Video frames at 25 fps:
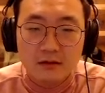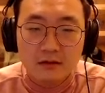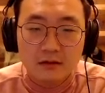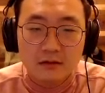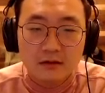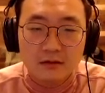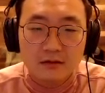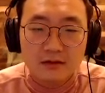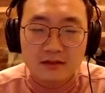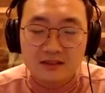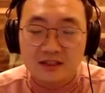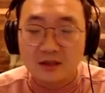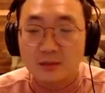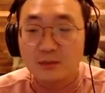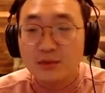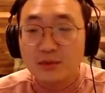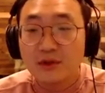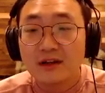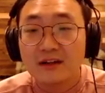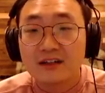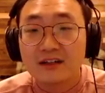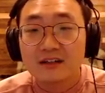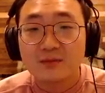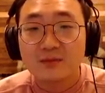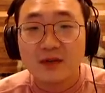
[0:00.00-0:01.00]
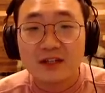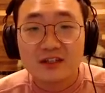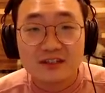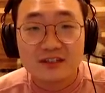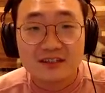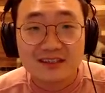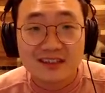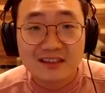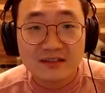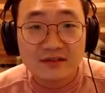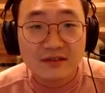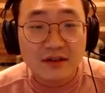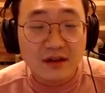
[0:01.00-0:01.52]
Some players might just
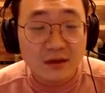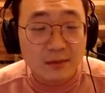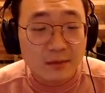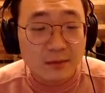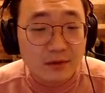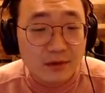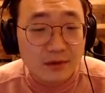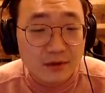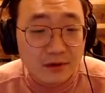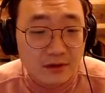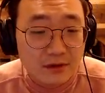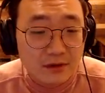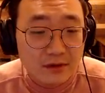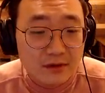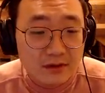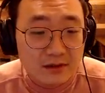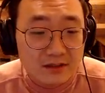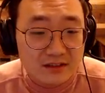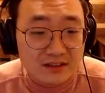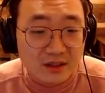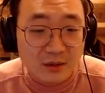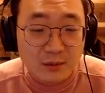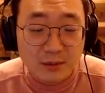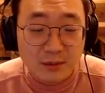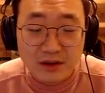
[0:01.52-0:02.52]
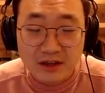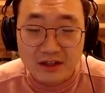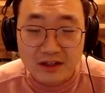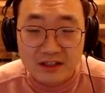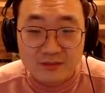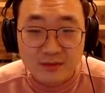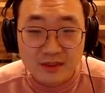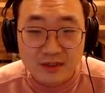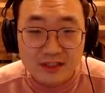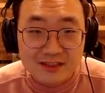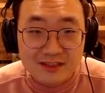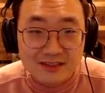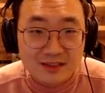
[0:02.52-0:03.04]
give up. Some players
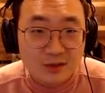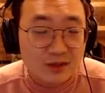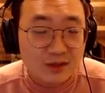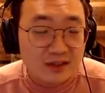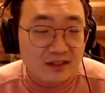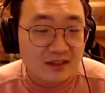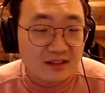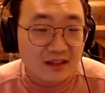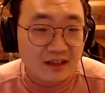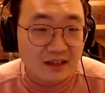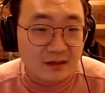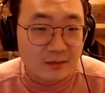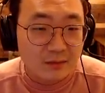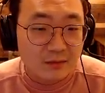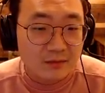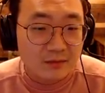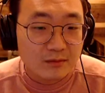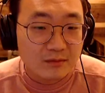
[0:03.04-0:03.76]
might just quit the game.